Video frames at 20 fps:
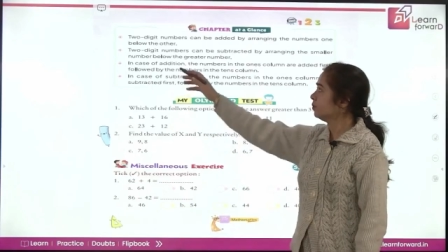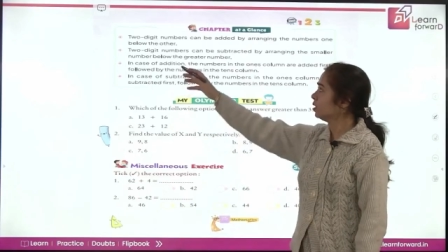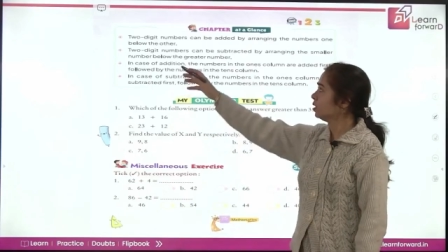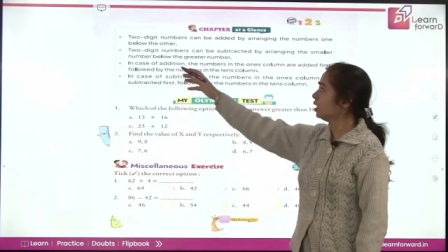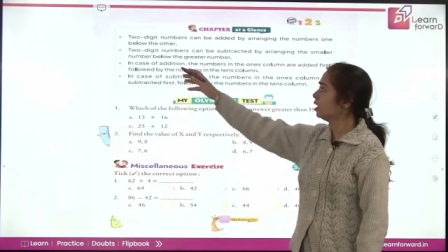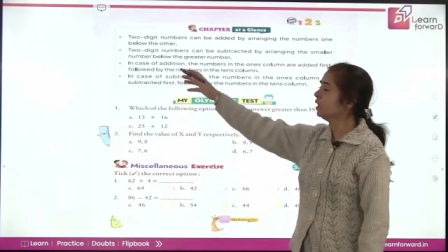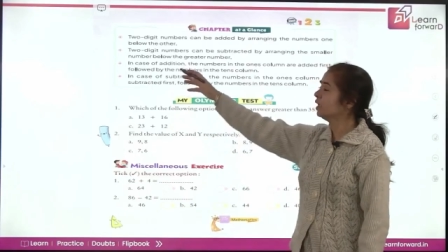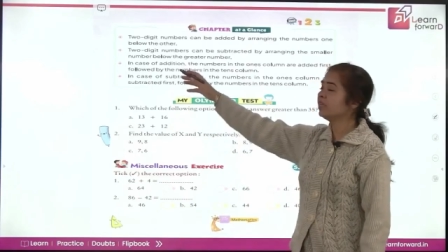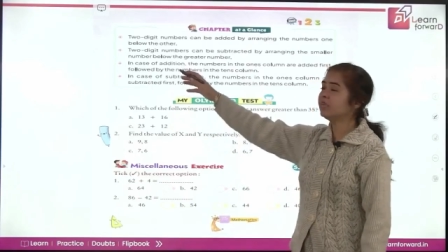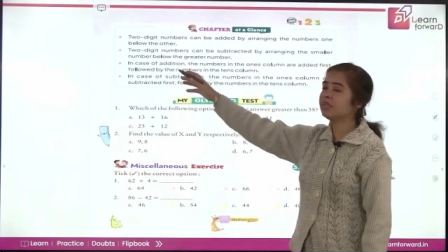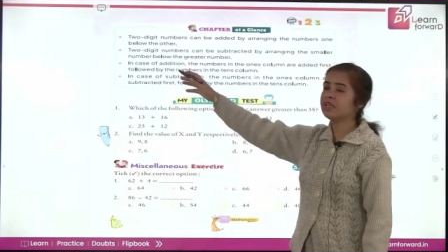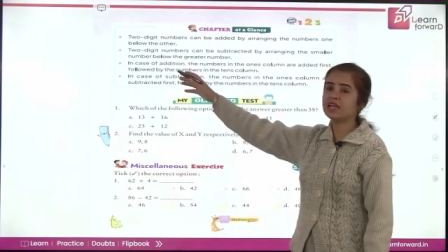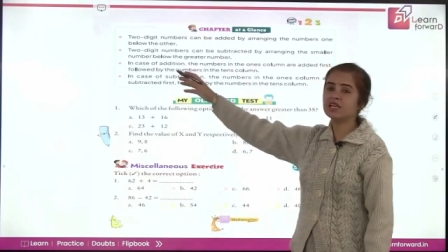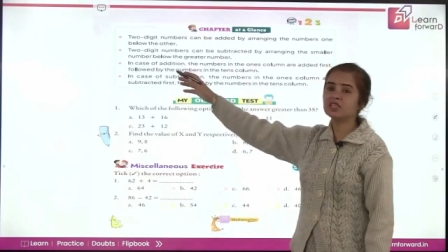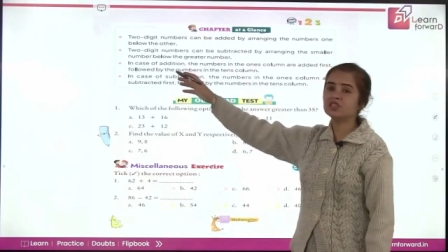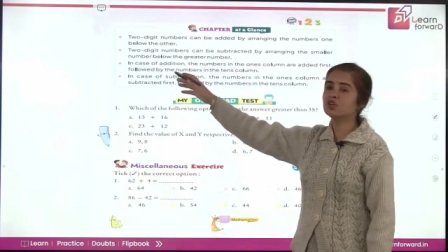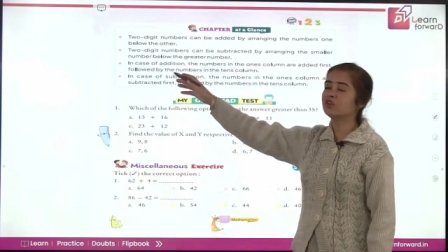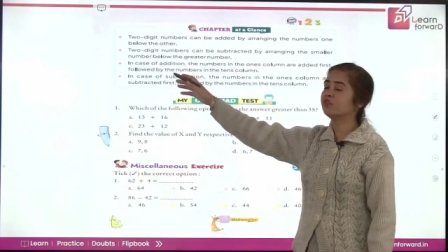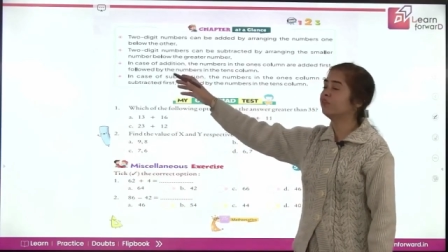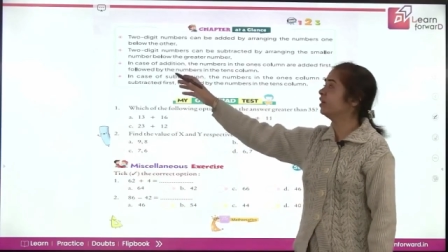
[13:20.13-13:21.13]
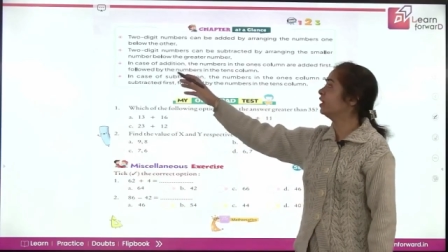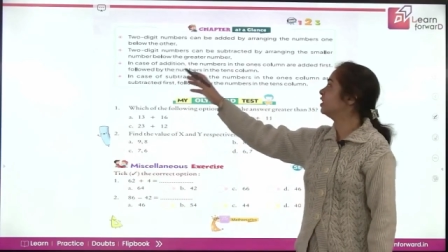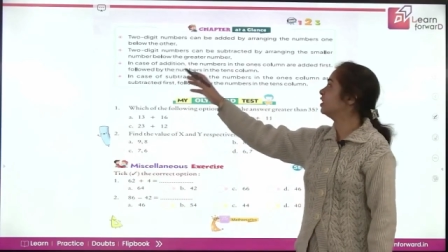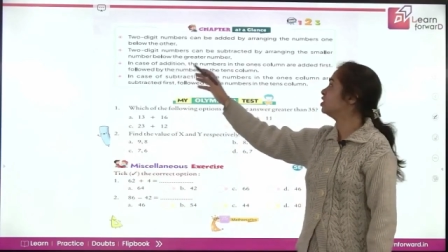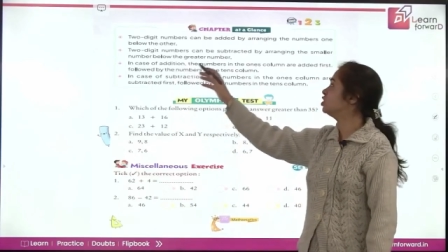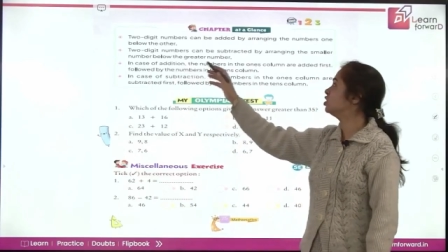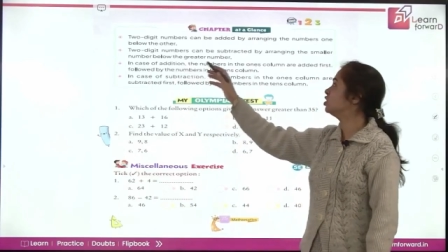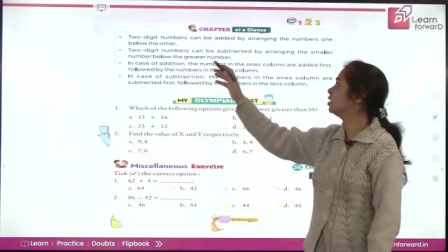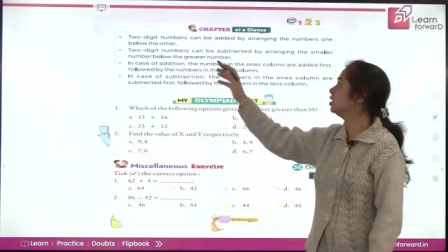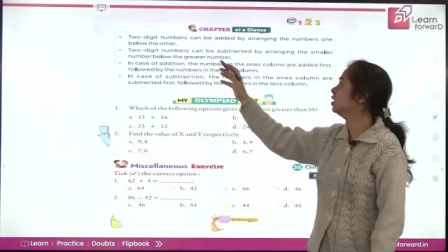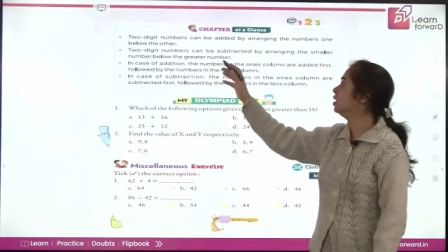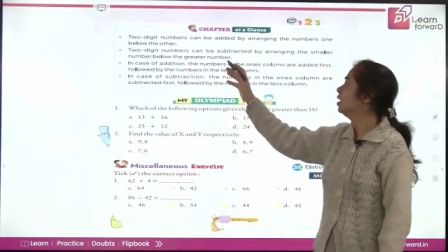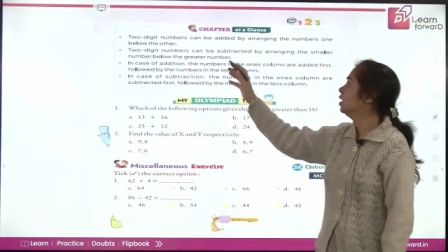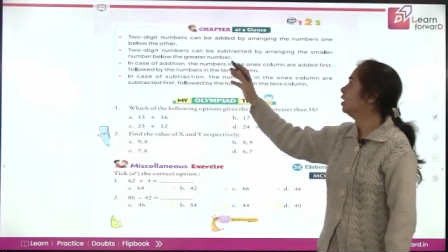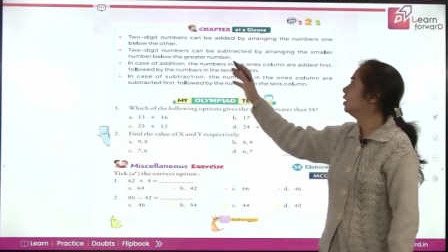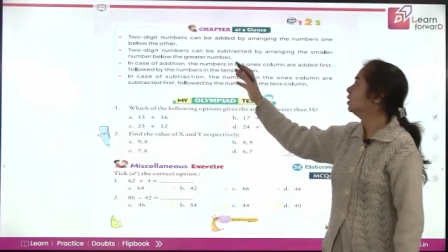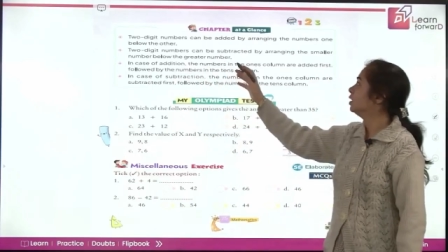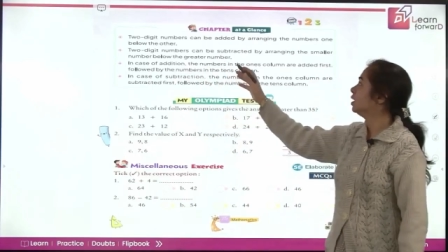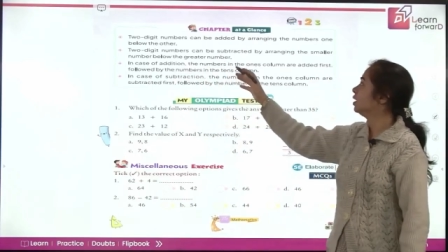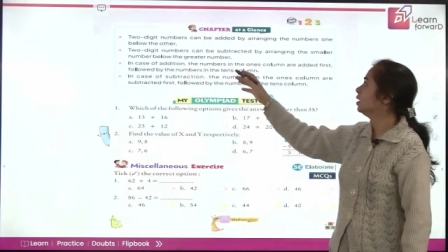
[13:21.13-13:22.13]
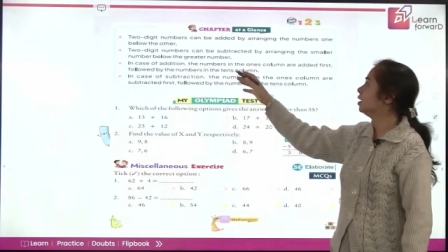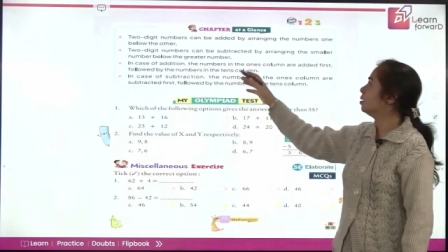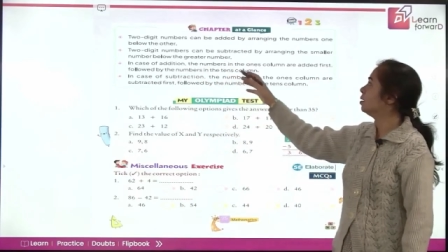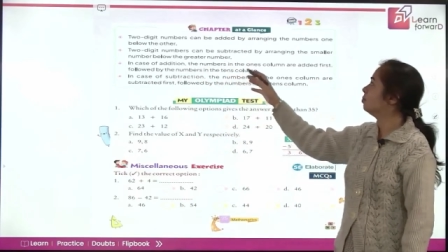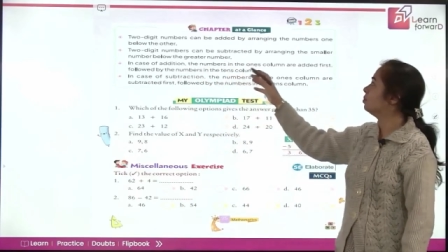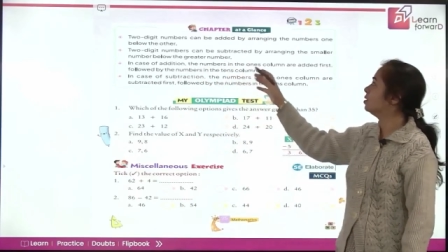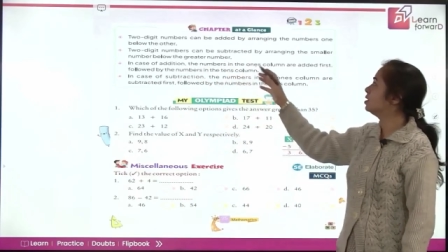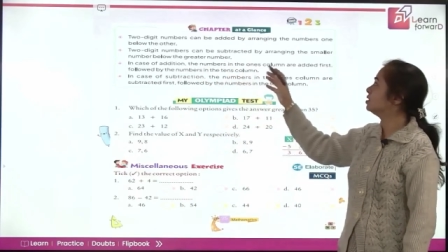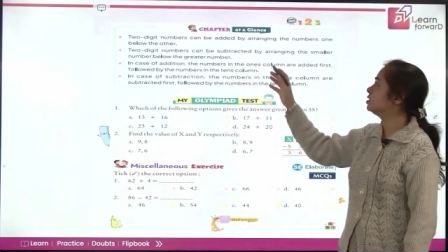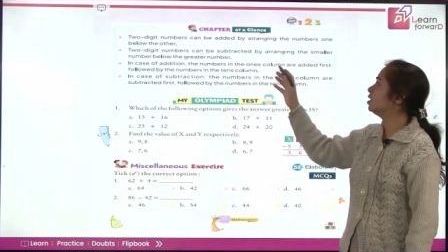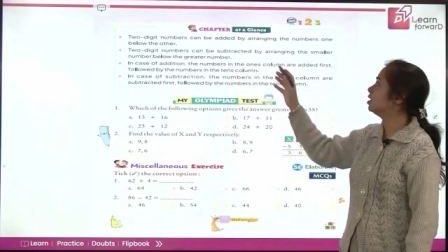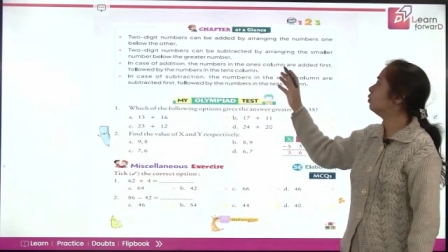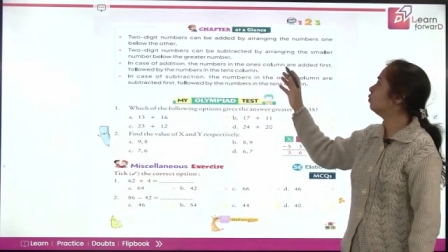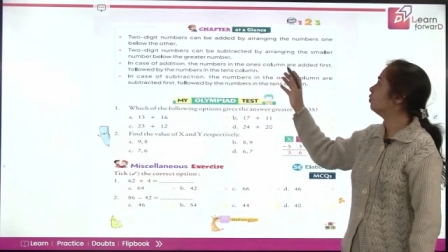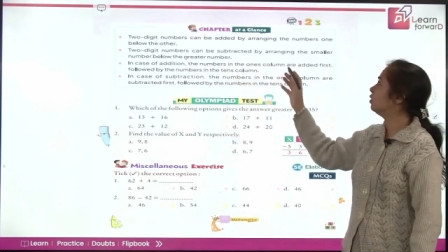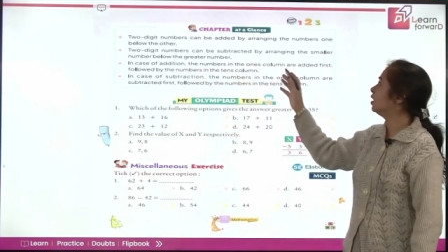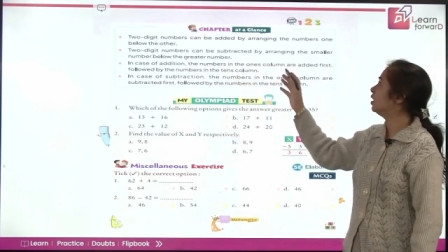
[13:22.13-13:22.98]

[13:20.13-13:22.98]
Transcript: In case of addition, the numbers in ones